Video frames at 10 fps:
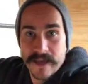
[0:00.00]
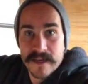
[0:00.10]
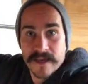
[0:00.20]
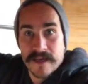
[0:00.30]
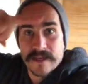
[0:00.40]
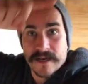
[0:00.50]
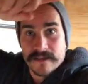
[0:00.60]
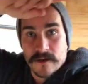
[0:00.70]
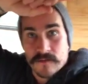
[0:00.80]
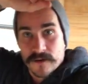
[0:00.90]
getting it connected
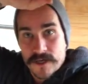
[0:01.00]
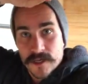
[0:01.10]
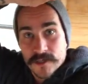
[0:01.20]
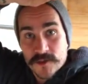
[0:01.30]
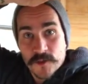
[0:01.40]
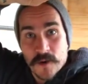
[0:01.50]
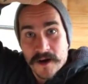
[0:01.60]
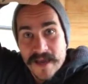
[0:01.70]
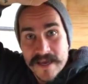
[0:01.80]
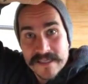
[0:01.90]
over here to our
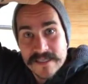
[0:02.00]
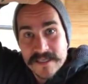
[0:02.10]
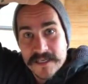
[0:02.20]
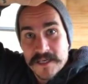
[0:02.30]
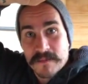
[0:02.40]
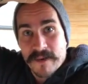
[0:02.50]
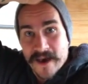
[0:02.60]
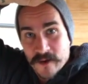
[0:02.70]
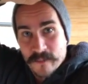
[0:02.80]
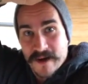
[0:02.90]
AC
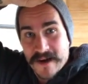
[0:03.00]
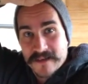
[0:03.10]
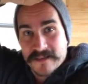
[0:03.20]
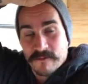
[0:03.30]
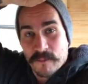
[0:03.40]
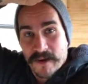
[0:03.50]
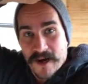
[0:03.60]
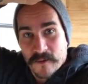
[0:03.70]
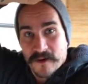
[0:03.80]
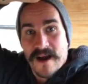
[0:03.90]
panel box that will
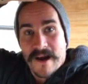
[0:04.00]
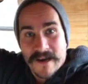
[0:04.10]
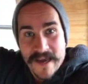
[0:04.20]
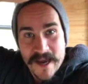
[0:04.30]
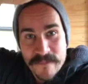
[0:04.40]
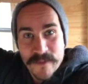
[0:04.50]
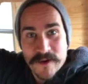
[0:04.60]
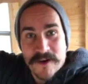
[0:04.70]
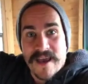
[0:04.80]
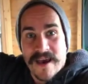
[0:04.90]
power our
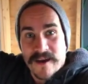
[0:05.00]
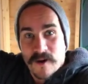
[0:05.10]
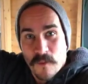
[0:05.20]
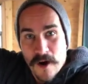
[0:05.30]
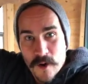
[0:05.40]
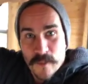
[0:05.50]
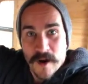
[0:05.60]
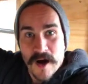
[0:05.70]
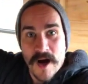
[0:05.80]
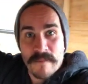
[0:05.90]
camper and our water
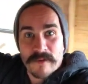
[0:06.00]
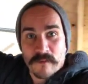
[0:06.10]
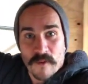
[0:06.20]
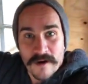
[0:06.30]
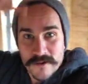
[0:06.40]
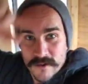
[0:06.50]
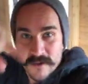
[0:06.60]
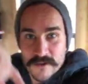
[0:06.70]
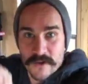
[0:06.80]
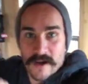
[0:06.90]
pump and washer
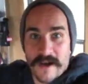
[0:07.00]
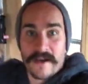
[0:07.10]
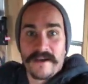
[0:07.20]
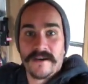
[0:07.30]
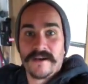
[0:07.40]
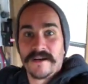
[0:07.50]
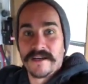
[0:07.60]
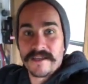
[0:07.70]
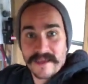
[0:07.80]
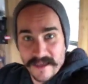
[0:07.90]
and dryer and
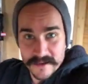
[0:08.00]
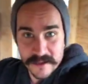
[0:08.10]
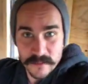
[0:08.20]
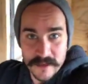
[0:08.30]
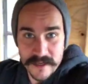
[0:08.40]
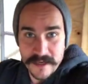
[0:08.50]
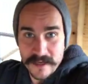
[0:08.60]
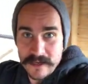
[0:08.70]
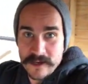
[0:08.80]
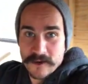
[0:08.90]
anything else that we need
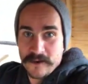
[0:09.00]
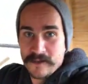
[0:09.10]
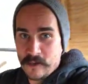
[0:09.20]
here on the